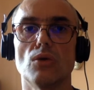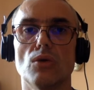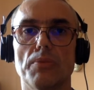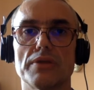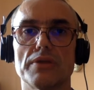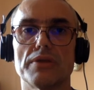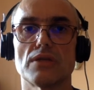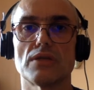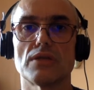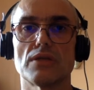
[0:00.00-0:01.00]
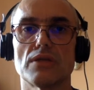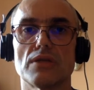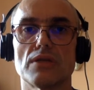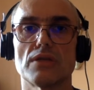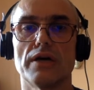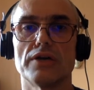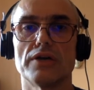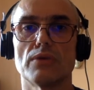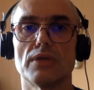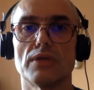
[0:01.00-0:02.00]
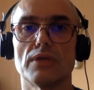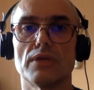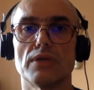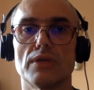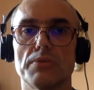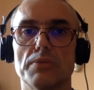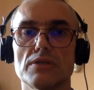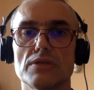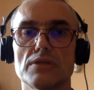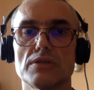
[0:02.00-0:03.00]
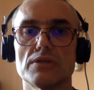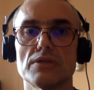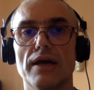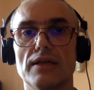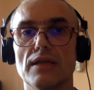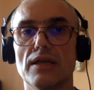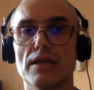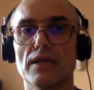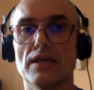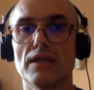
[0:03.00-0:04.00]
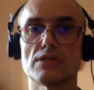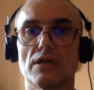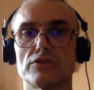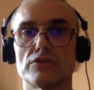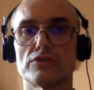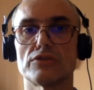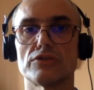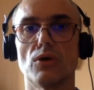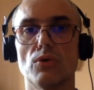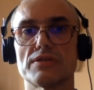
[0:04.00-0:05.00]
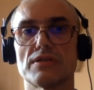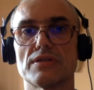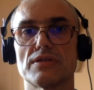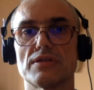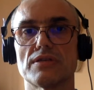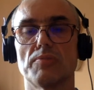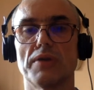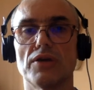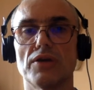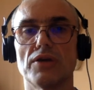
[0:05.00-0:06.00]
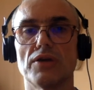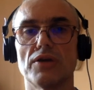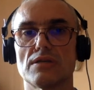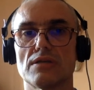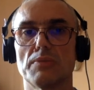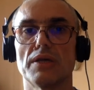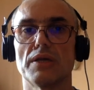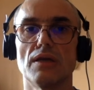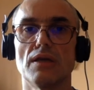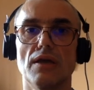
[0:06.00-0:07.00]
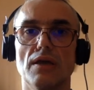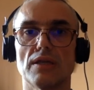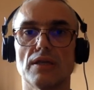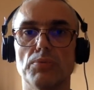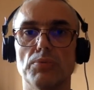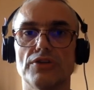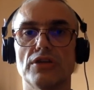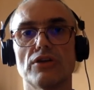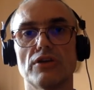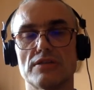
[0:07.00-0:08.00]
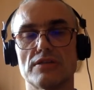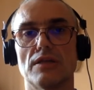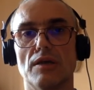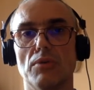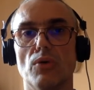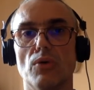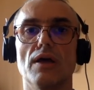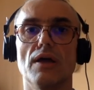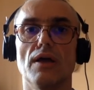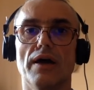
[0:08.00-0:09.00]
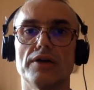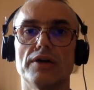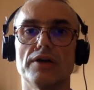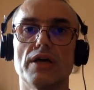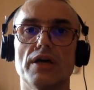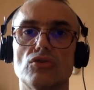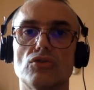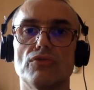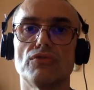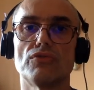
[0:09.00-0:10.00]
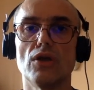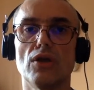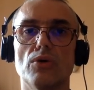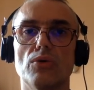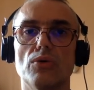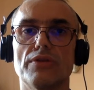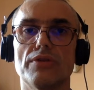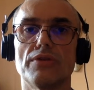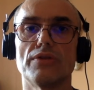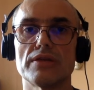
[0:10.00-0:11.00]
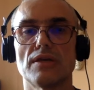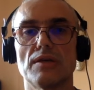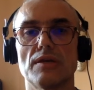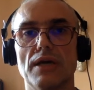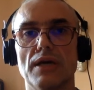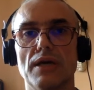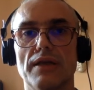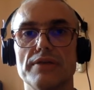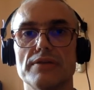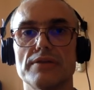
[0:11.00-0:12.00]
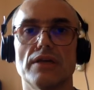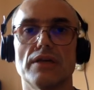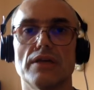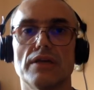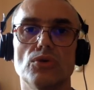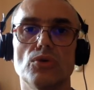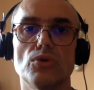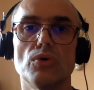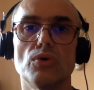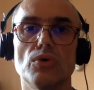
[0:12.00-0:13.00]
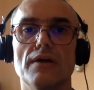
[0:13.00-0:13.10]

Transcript: turbines and small hydroelectric turbines. I take the results of my goal setting and my risk assessment and I put it here as a demo. I tried to follow the same guidelines I give you.